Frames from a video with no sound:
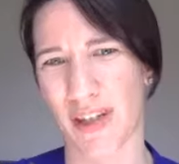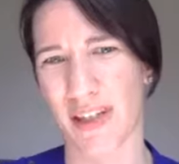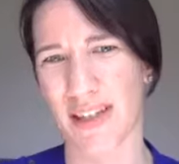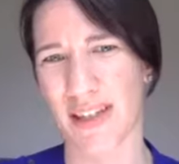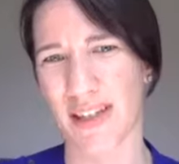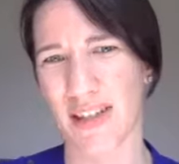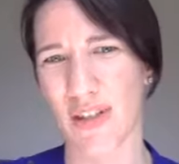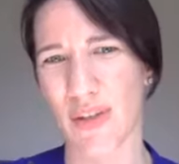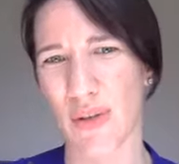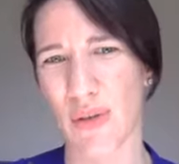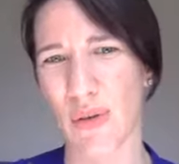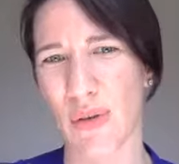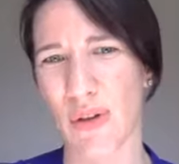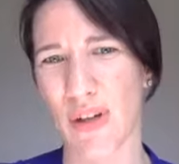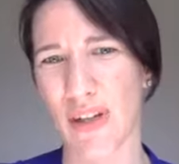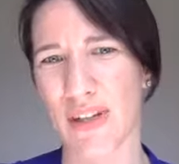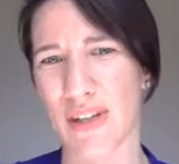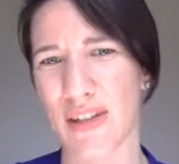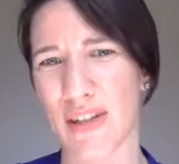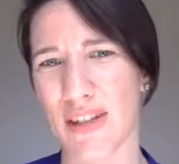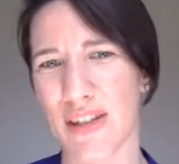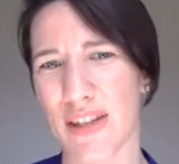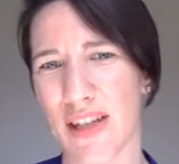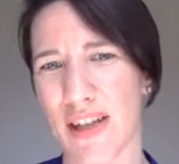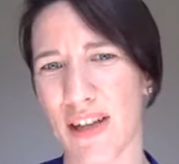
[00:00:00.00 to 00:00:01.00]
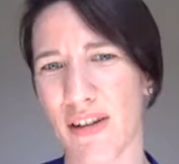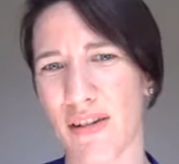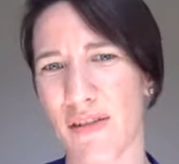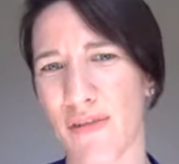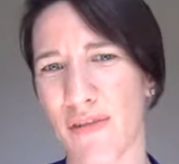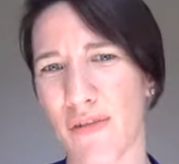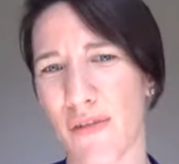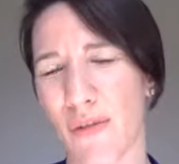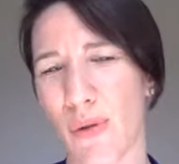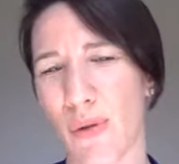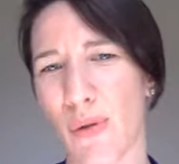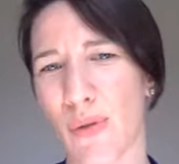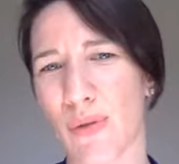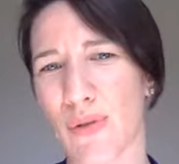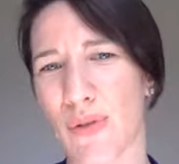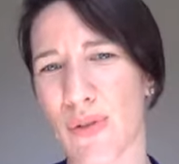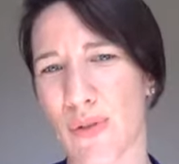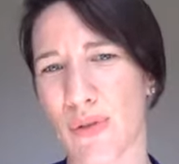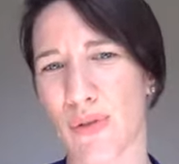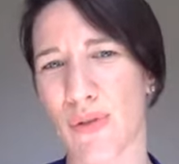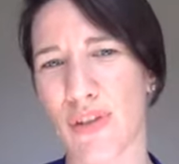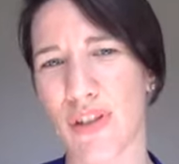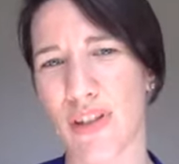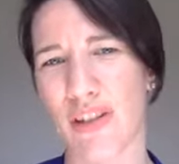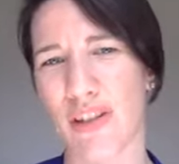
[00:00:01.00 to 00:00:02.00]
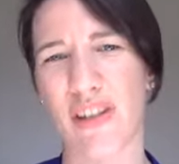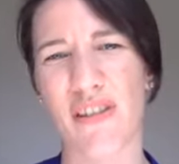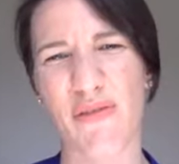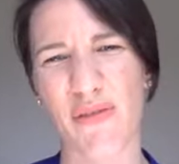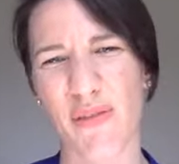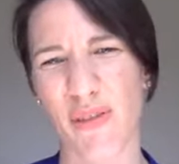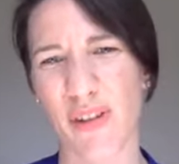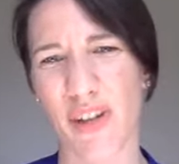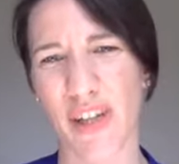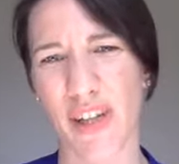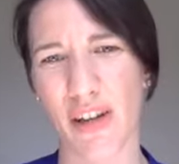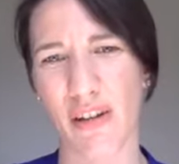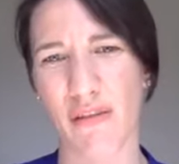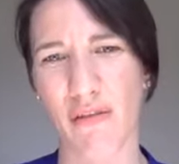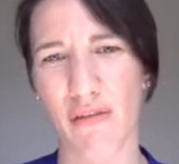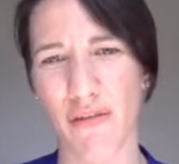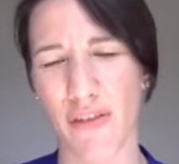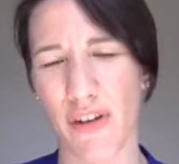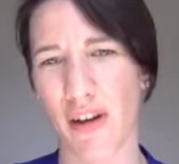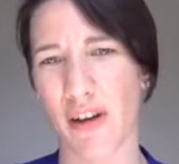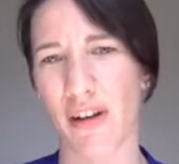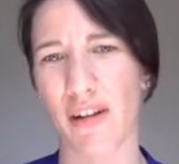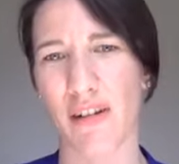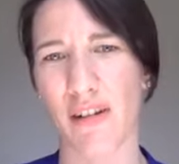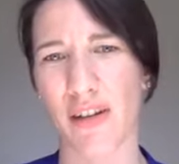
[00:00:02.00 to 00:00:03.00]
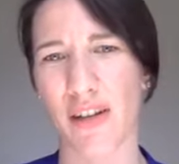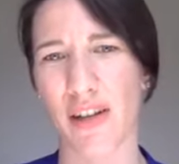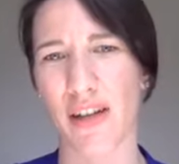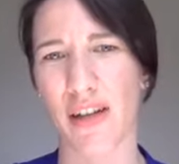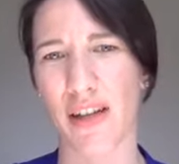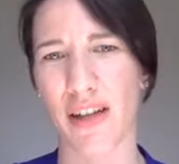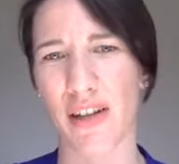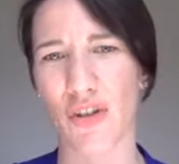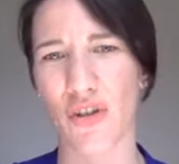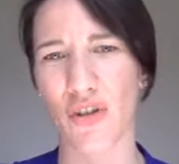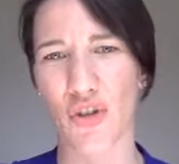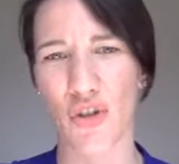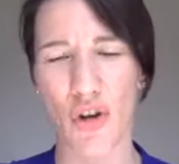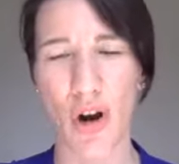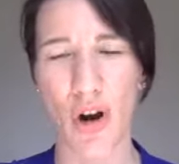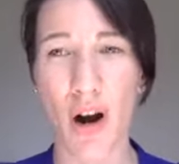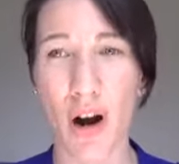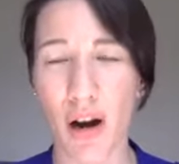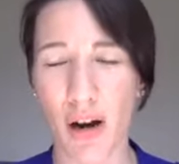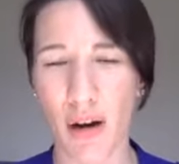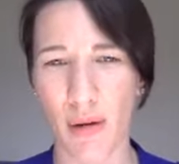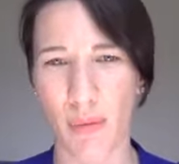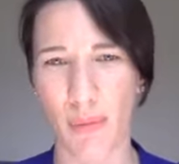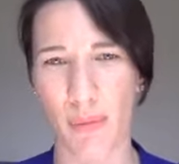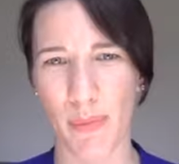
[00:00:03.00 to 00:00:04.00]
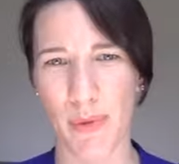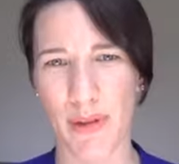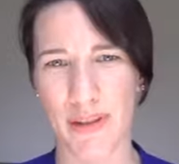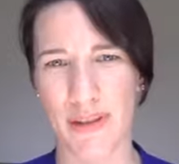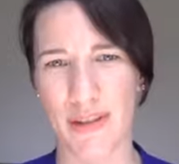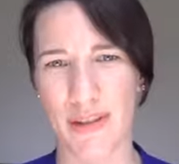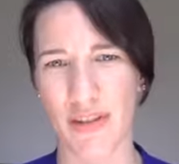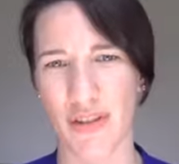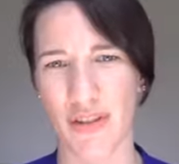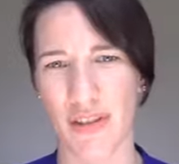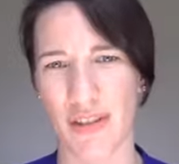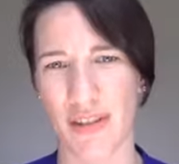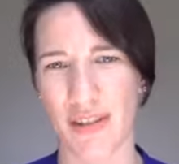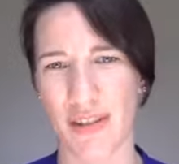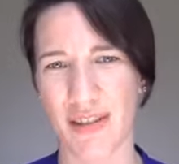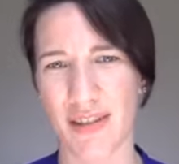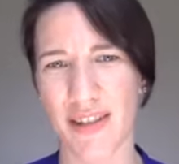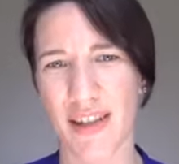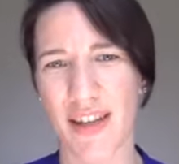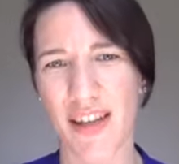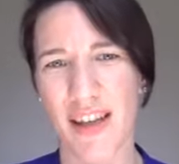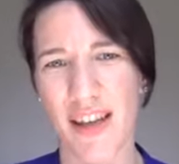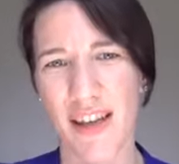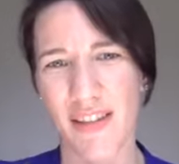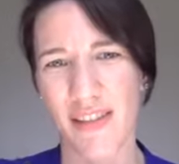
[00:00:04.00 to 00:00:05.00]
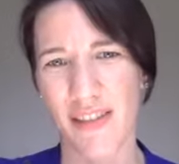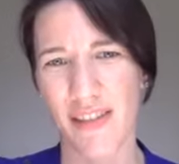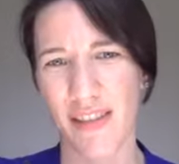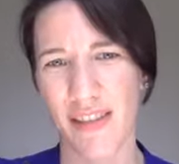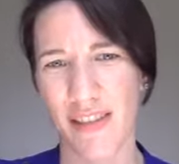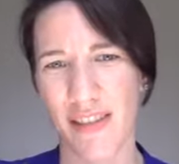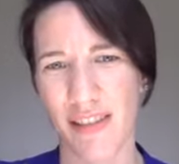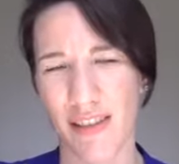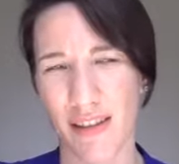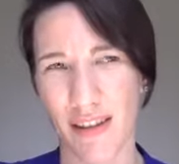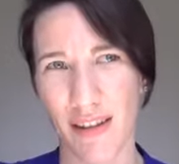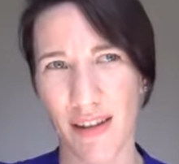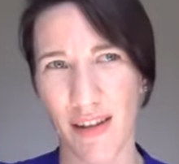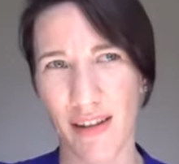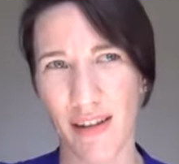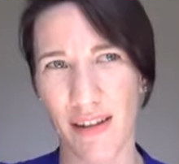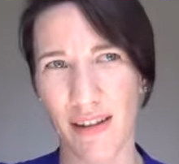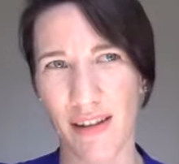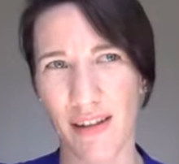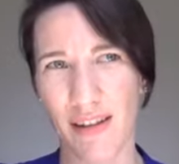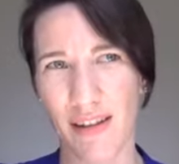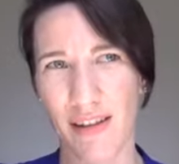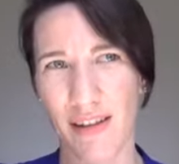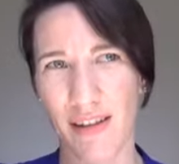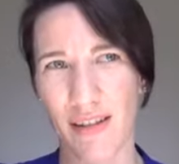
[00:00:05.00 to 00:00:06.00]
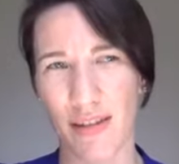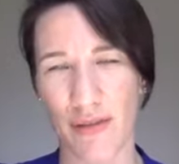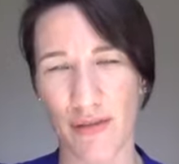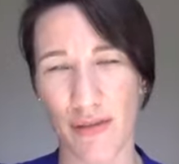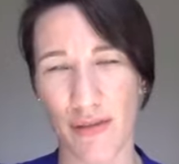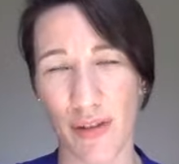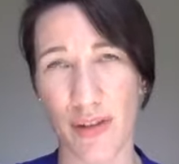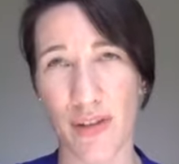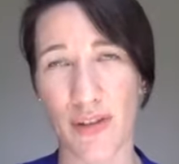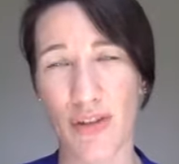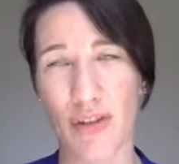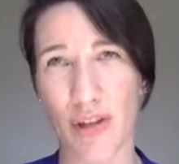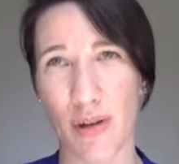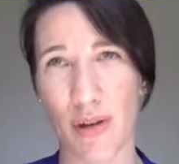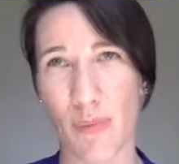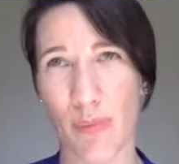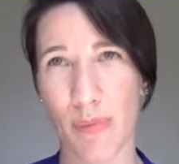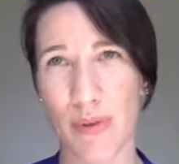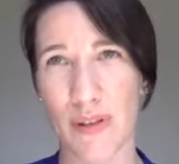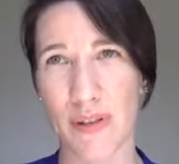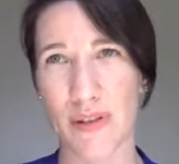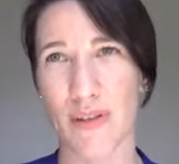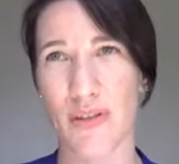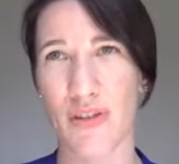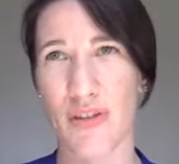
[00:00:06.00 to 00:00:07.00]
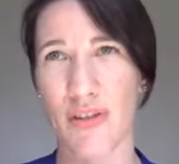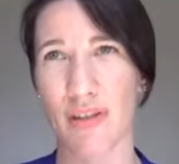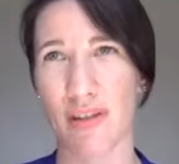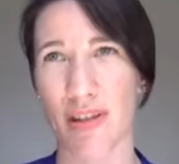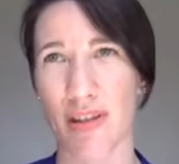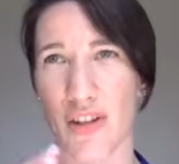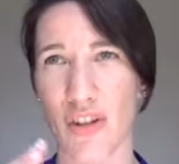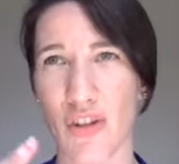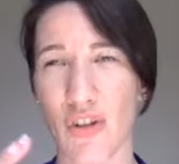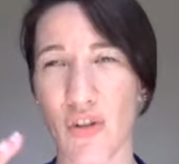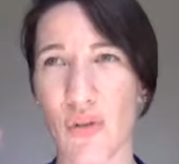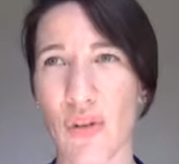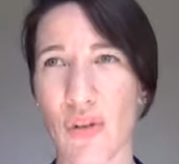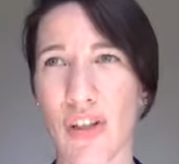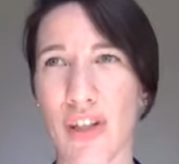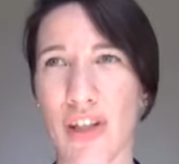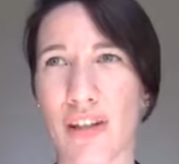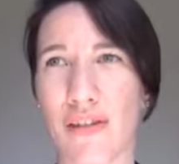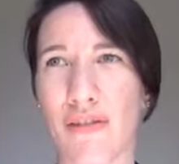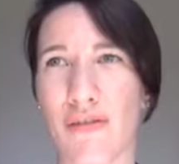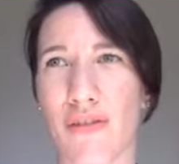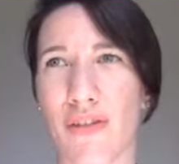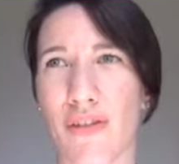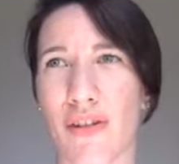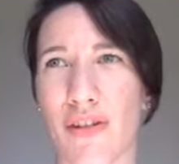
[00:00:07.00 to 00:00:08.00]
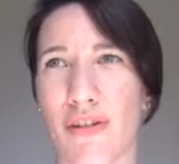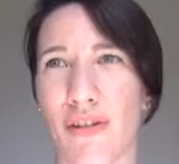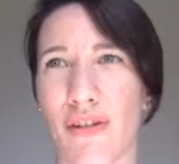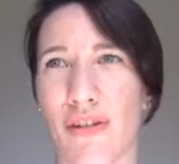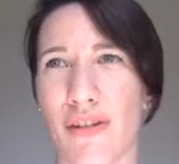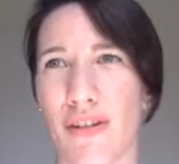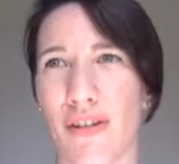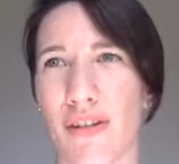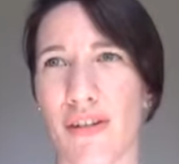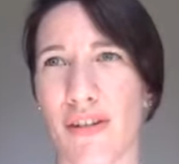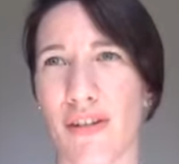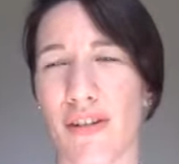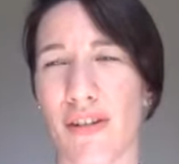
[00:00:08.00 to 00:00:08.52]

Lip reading: So instead of also delivering a very sharp messages, then you give your